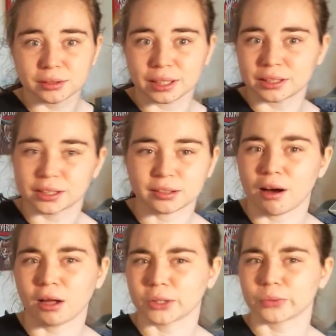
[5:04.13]
That's
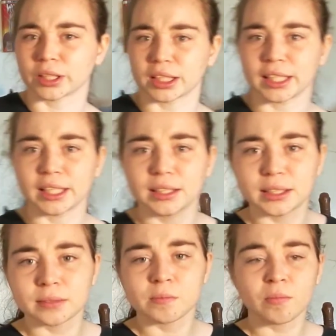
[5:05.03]
all it really
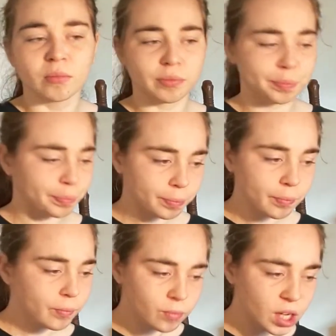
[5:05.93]
is.
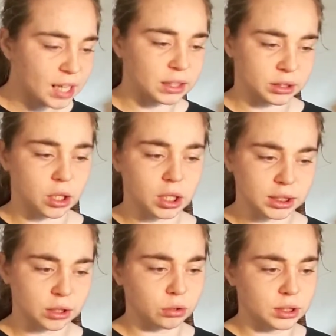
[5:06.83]
And as long
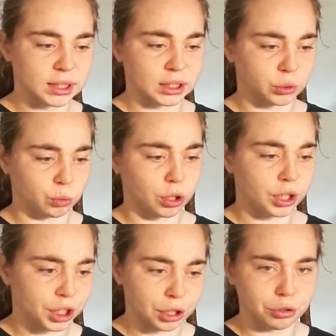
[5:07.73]
as those things
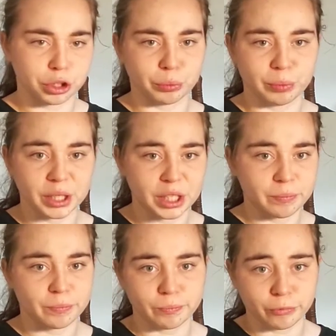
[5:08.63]
work, you should
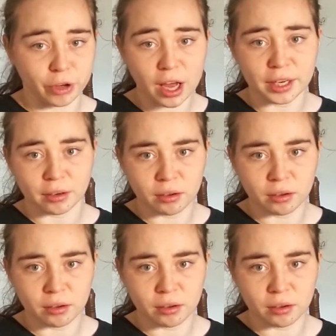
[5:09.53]
be fine.